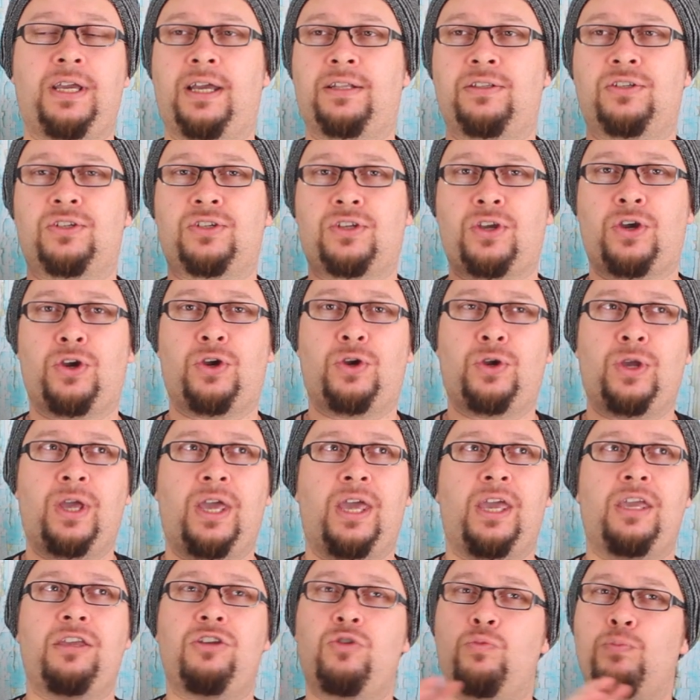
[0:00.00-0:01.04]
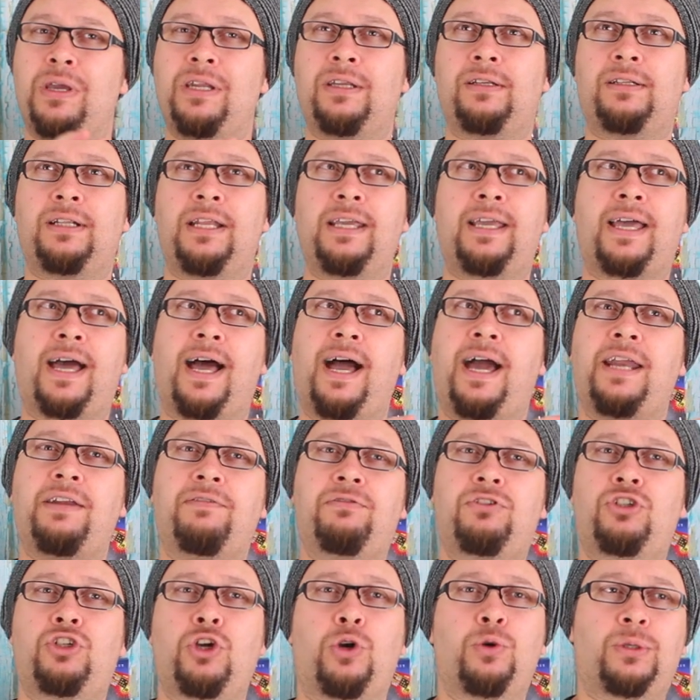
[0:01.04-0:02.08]
And so you immediately kind
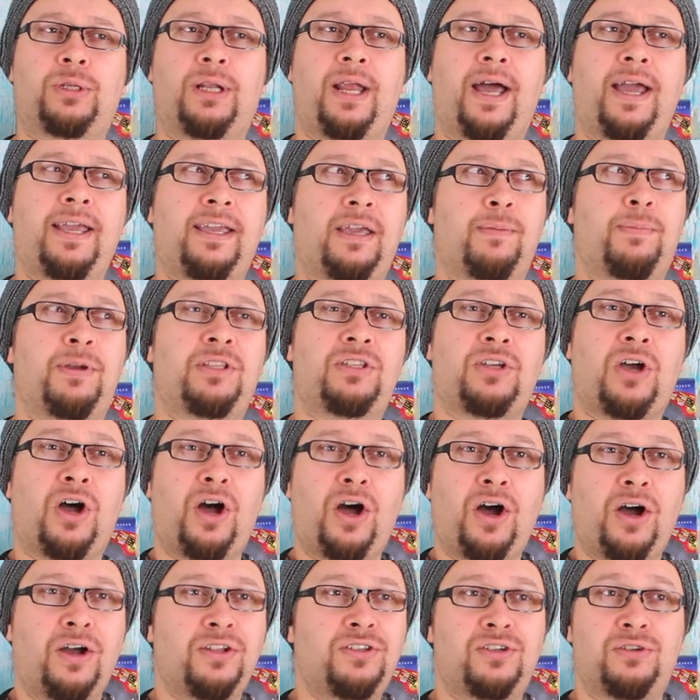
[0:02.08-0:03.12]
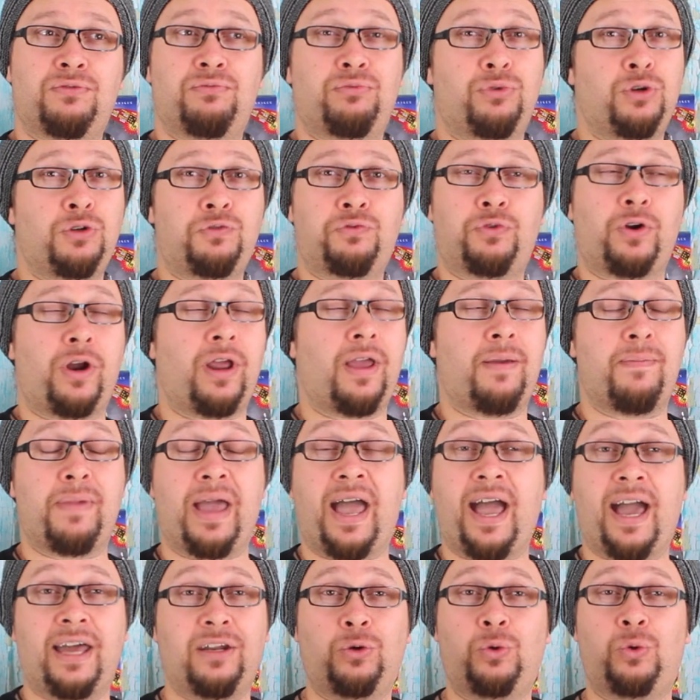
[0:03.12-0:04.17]
of don't like him. It's hard to root for him
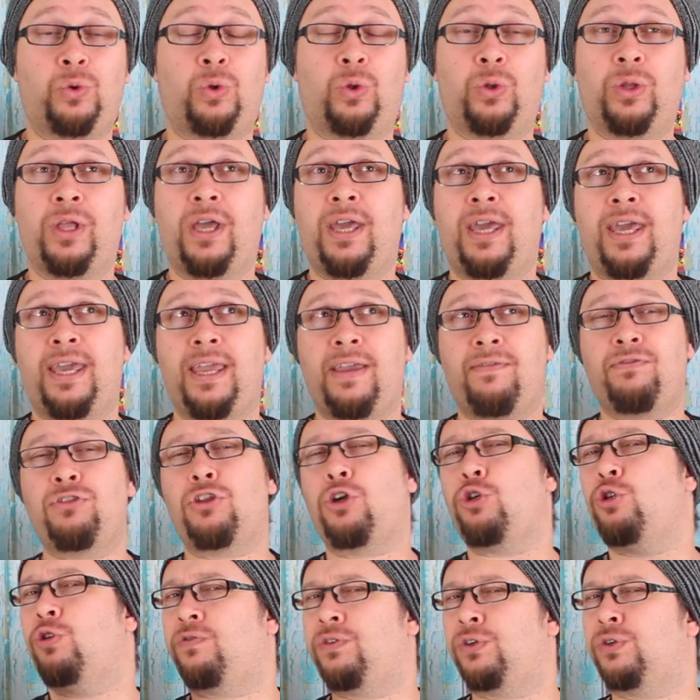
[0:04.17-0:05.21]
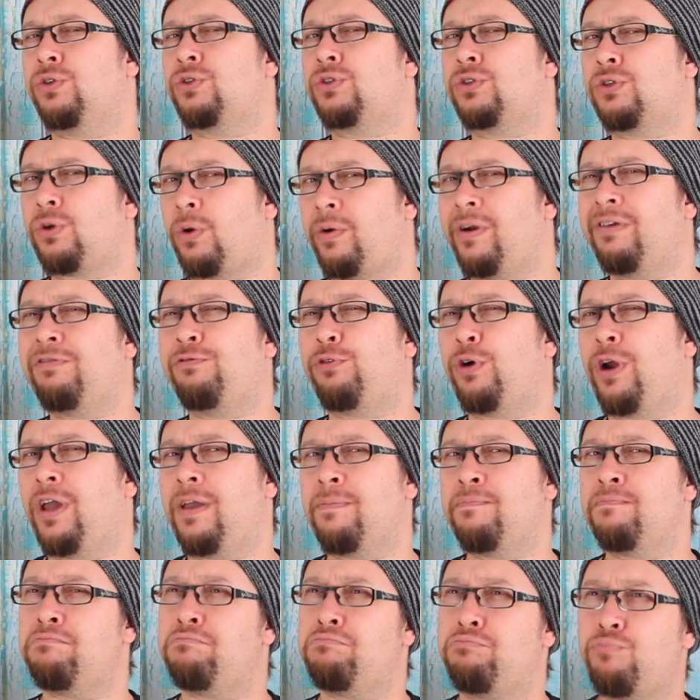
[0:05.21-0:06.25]
at all. Even though you feel sorry for
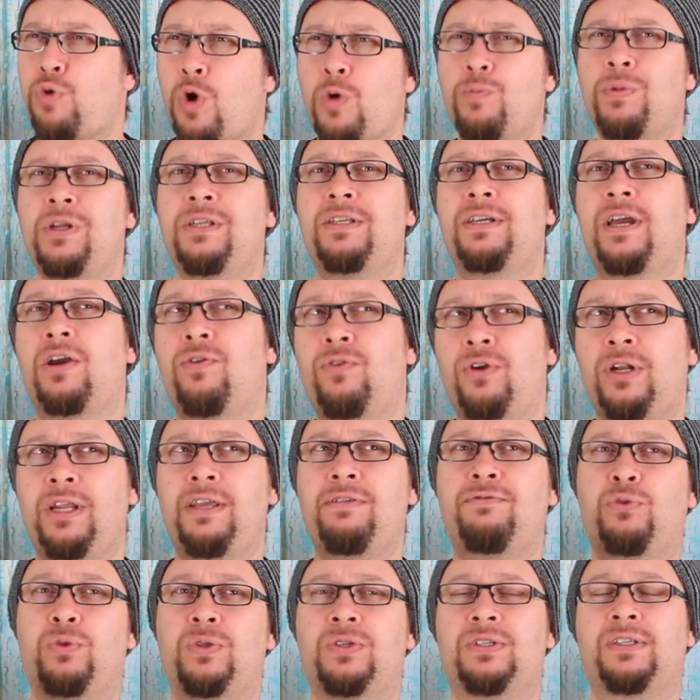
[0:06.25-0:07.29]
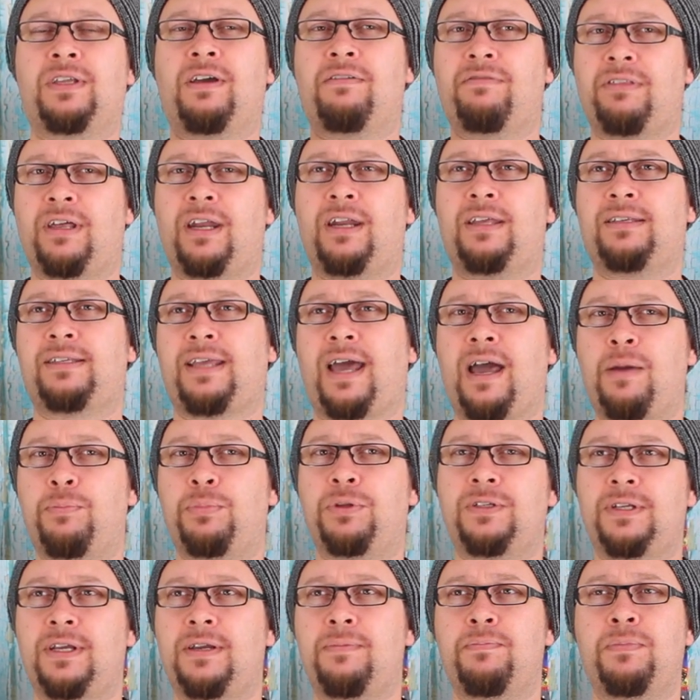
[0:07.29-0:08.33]
him momentarily for the stuff that has
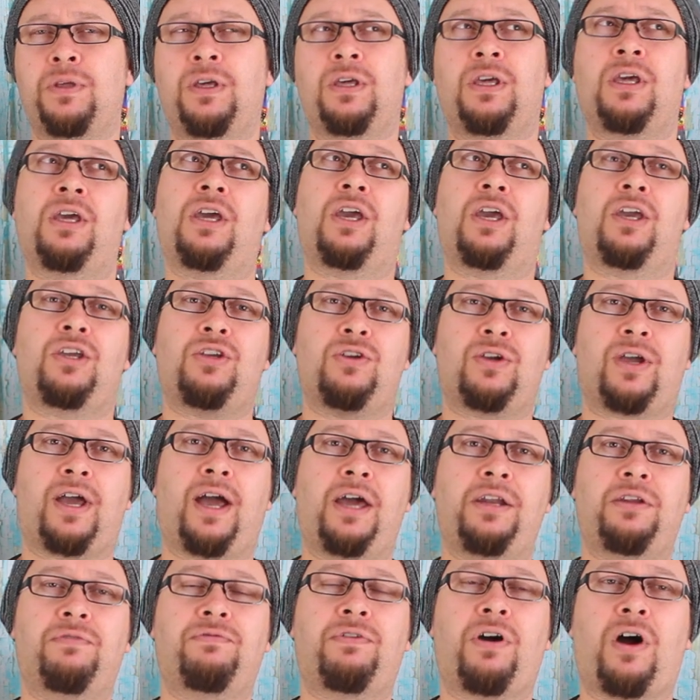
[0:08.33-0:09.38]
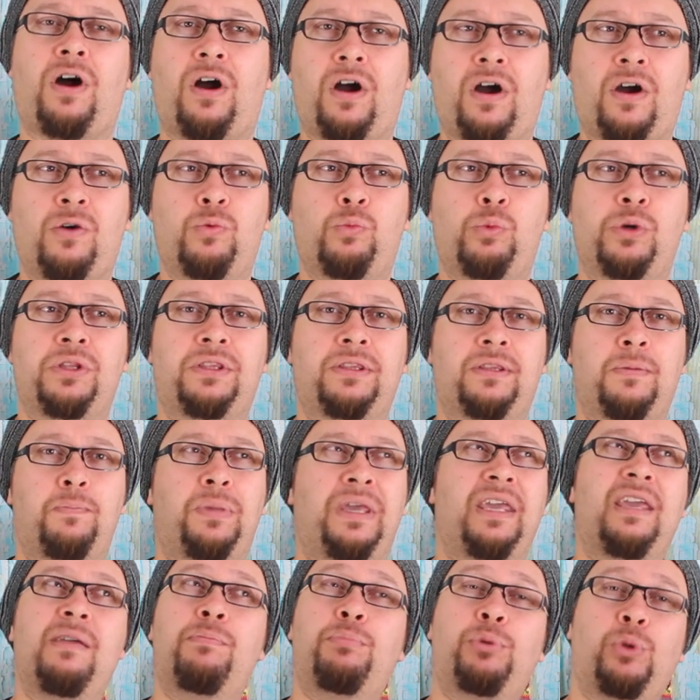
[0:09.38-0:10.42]
happened to him, you kind of are with the
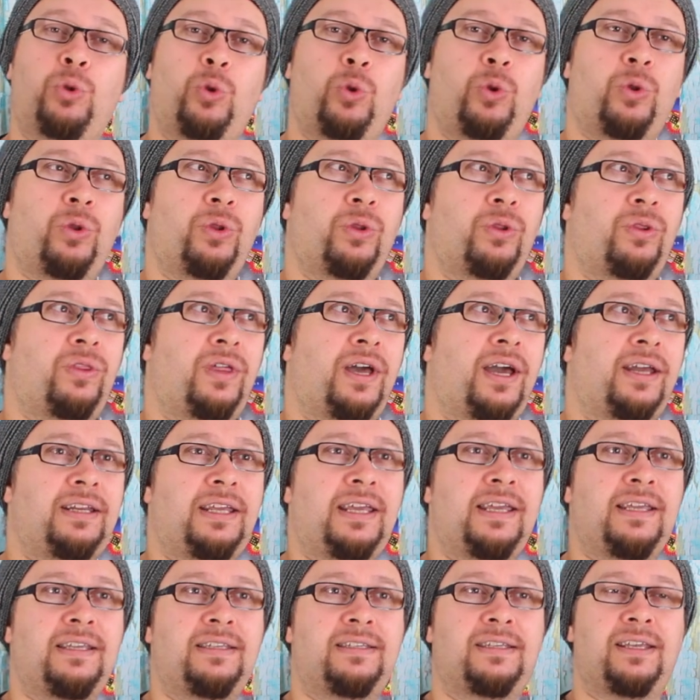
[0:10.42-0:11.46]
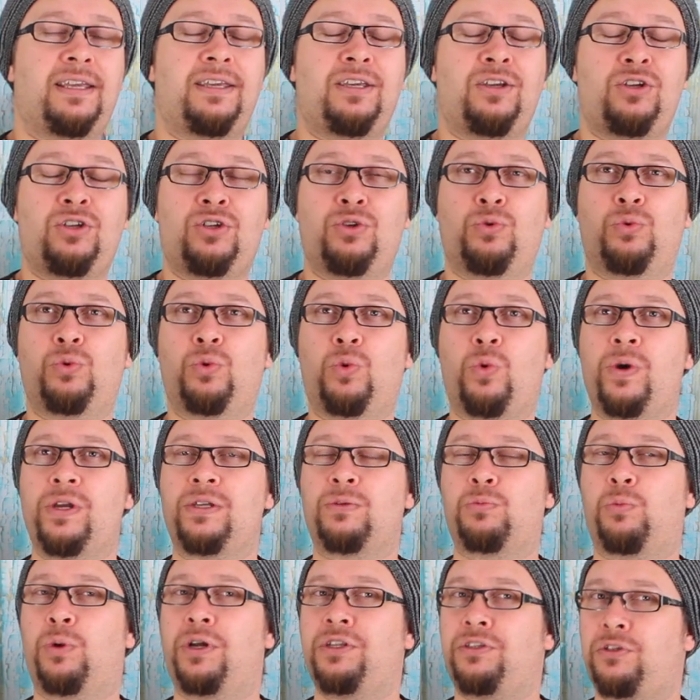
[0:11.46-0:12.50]
people that you
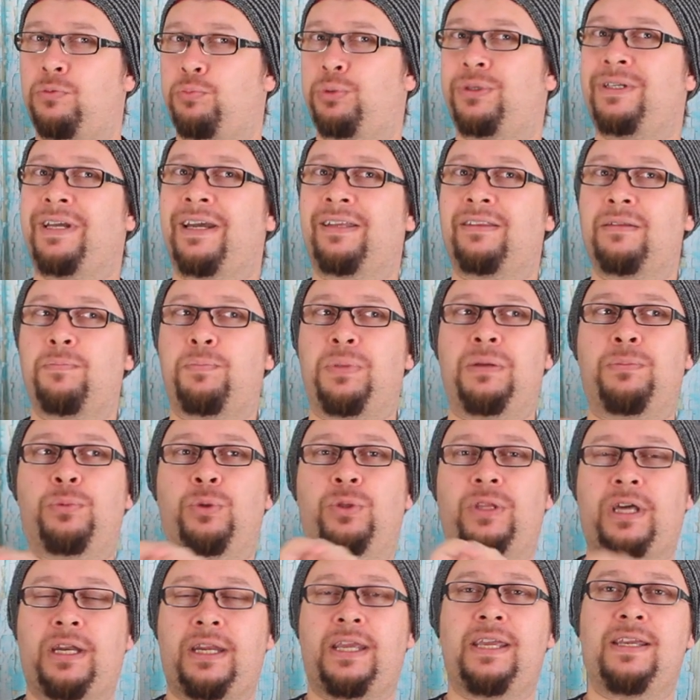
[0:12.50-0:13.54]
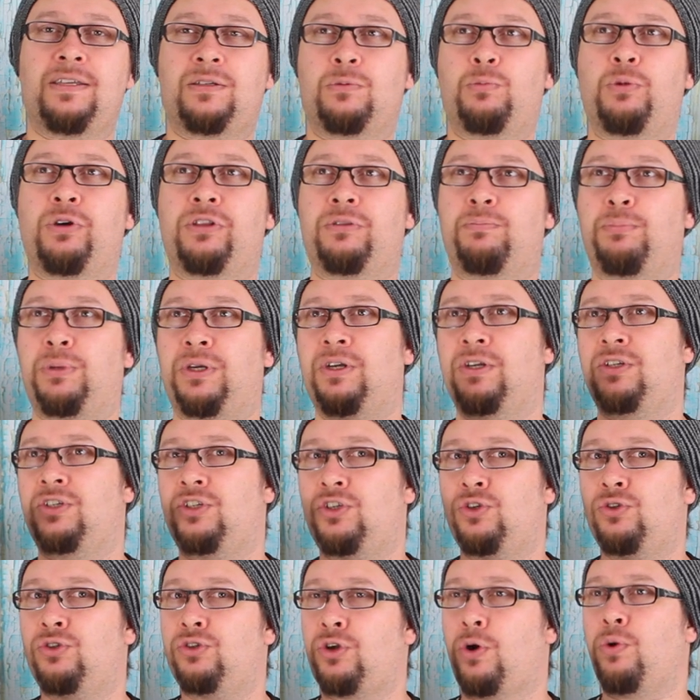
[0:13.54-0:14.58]
always want to protect the people that he is with,
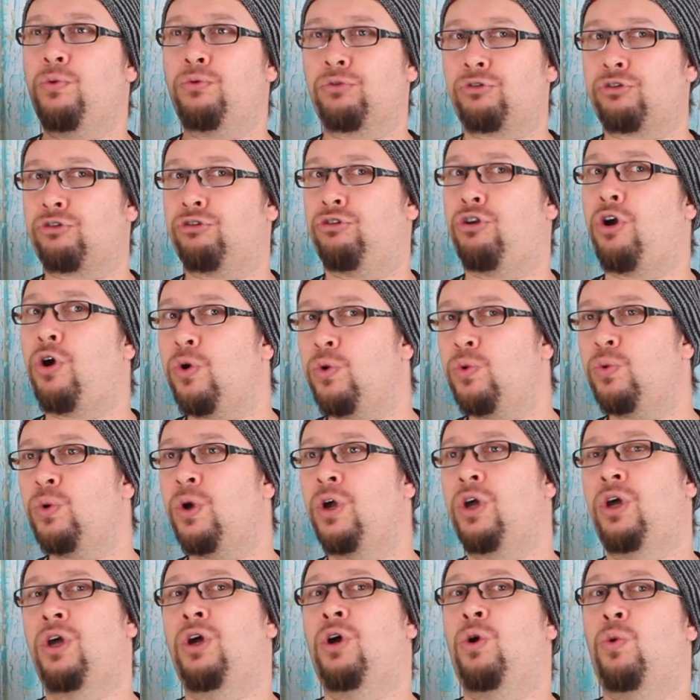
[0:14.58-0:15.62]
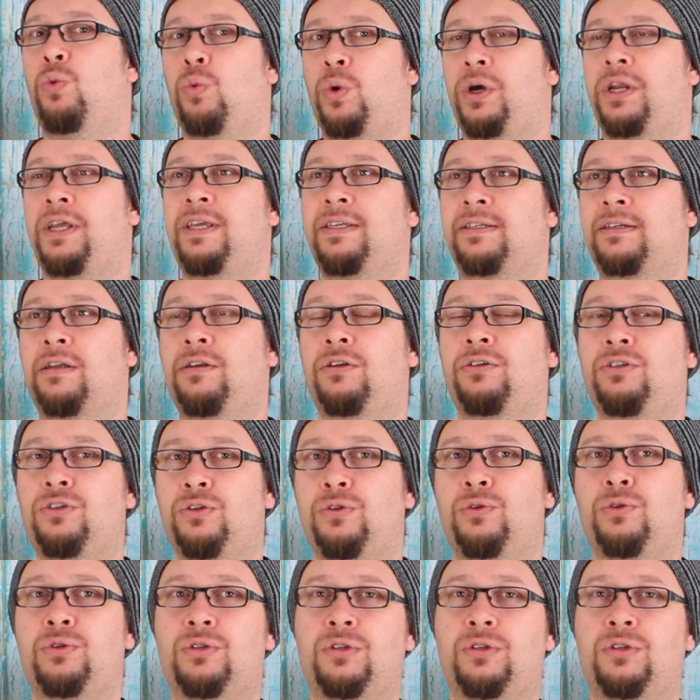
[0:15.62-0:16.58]
because you don't know what he's going to do.